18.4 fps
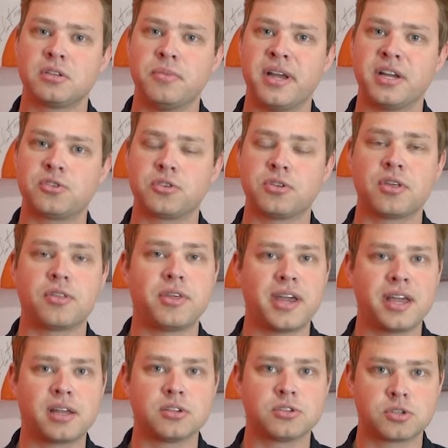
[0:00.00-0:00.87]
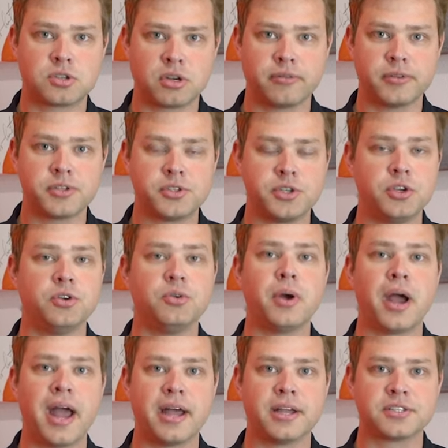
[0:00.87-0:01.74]
to make sure that they can service
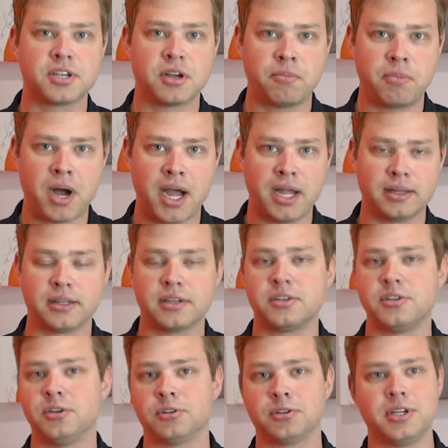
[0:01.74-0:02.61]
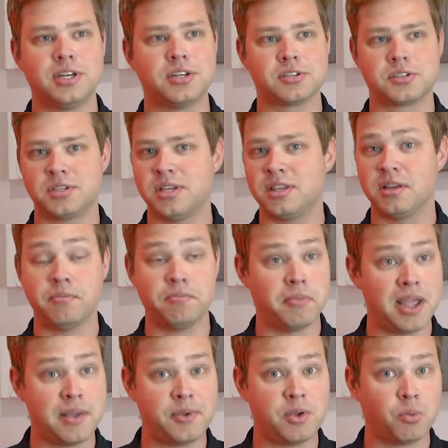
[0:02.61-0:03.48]
you as a pilot. You'll need to see
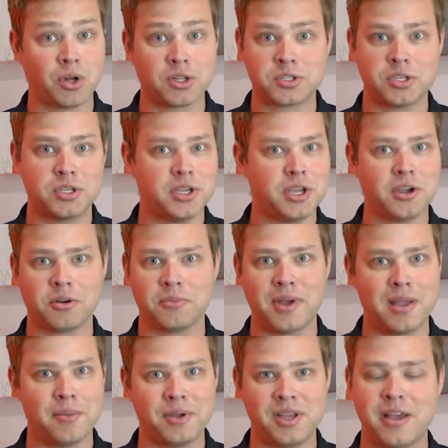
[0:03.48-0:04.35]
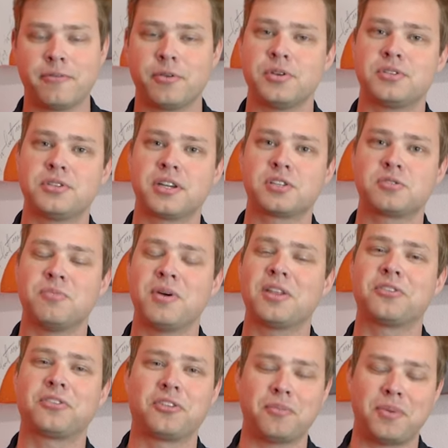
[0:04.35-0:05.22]
them maybe once a year, maybe every 6
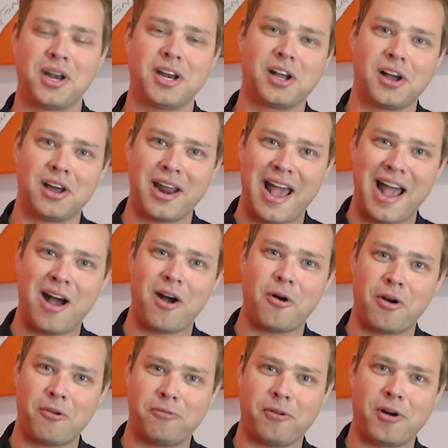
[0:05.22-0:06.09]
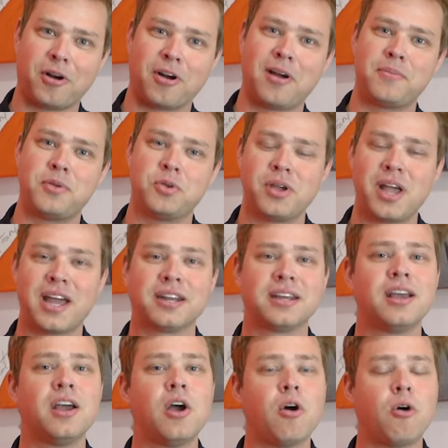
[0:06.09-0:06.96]
months, depending on how far up you get,
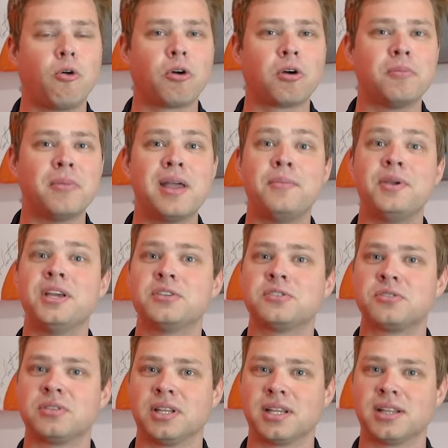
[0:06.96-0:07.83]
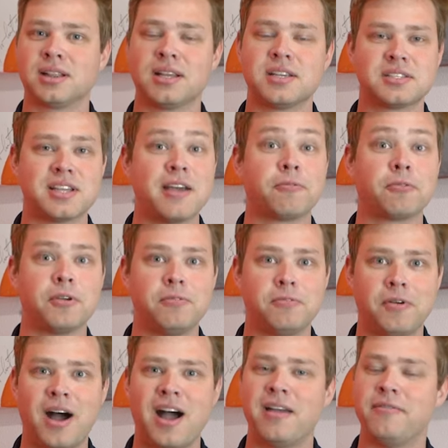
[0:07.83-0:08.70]
or maybe as little as every
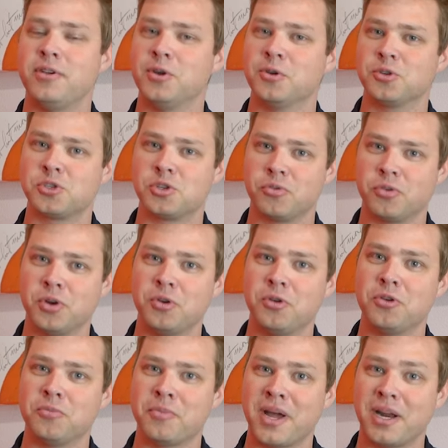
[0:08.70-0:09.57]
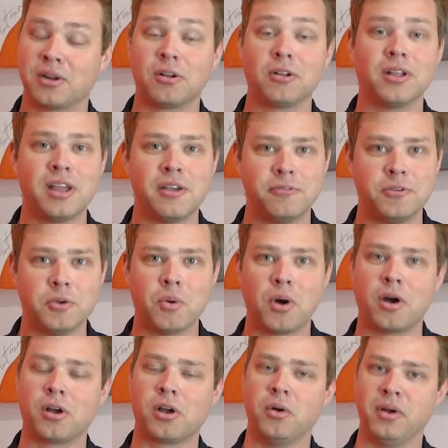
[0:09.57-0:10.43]
5 years to renew your medical if you
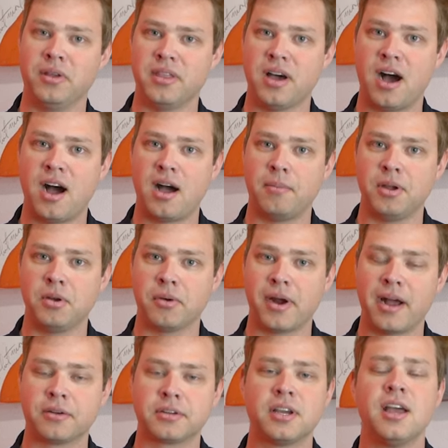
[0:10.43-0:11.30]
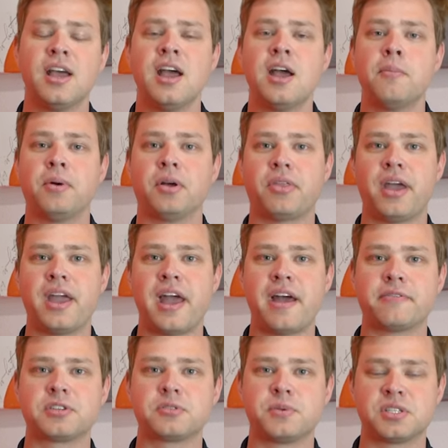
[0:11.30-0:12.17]
are going the hobby route. But they
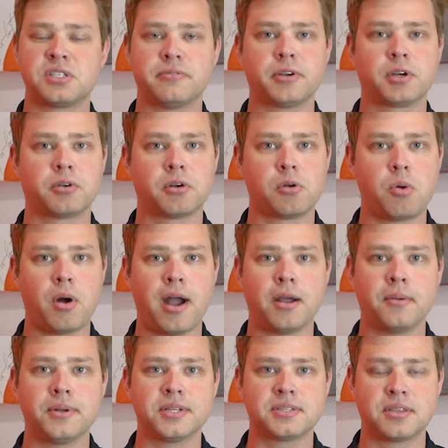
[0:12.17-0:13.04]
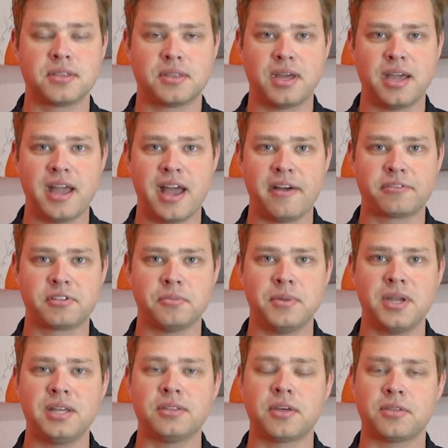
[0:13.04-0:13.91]
have specific requirements they have to
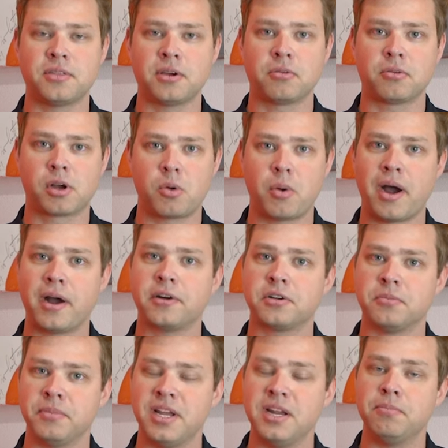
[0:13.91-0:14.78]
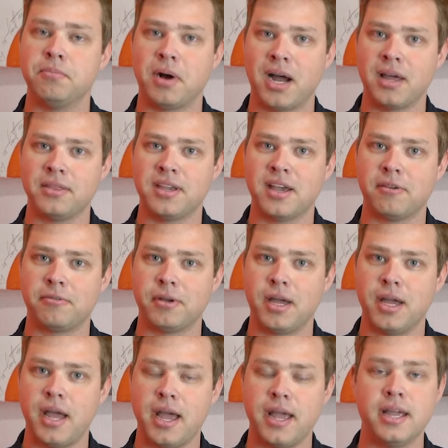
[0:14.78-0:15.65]
meet, that they're required to meet by the
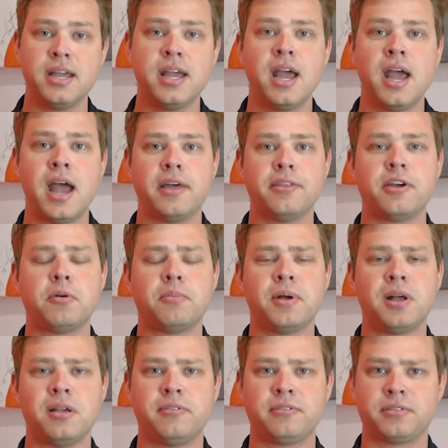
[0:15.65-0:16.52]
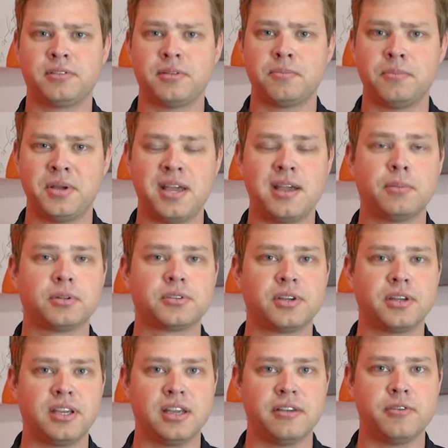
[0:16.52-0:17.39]
FAA, and they'll be able
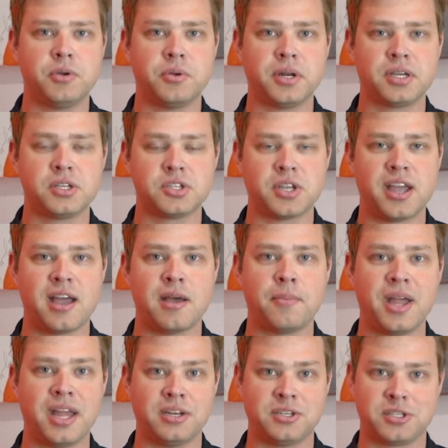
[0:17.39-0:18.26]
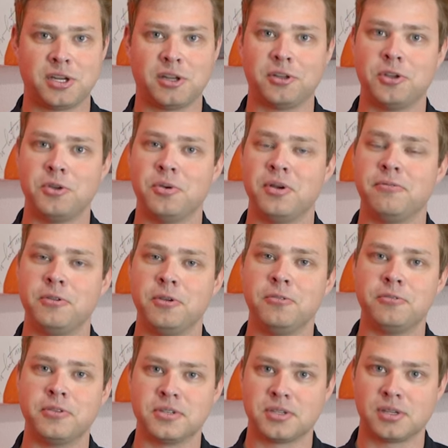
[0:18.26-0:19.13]
to give you an exam and tell you if
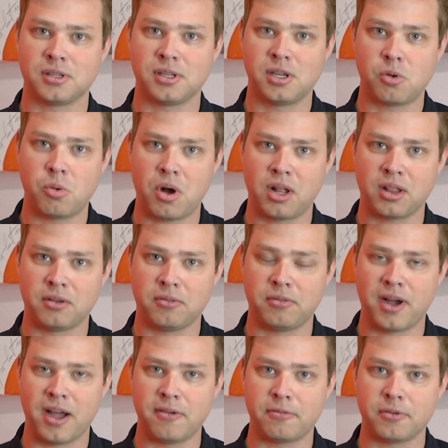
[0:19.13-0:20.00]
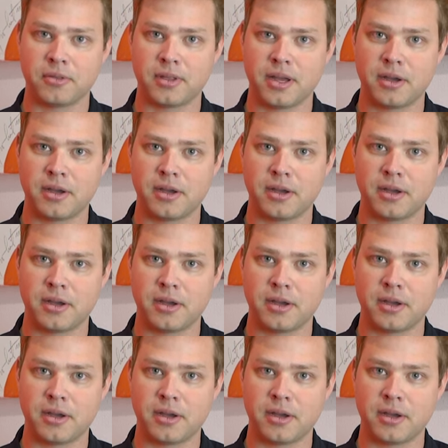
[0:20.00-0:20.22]
you physically qualify for